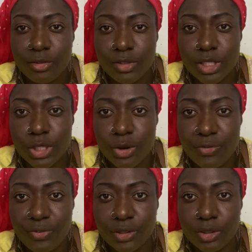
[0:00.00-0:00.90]

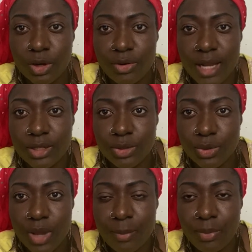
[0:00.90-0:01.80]
Teofil, Gloria, do
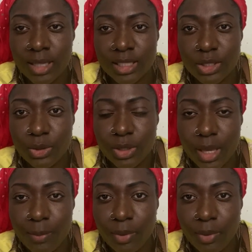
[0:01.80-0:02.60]
employers in the UK